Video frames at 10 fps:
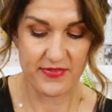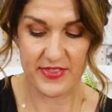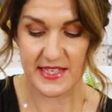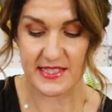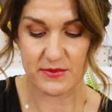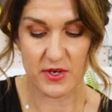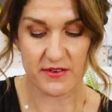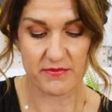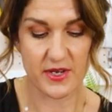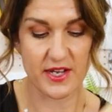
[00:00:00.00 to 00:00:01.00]
this is one
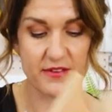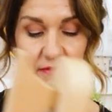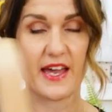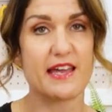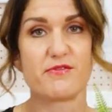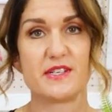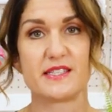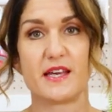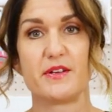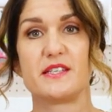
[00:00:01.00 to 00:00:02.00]
of my favourite
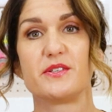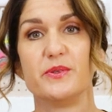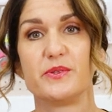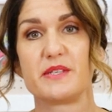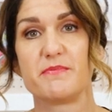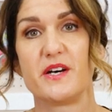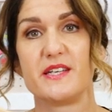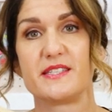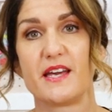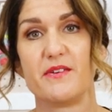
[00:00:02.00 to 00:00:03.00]
sewing tools in
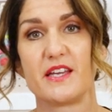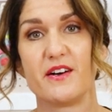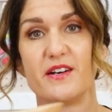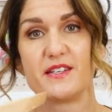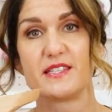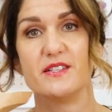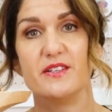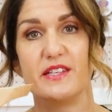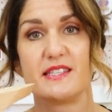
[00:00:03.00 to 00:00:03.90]
my sewing arsenal.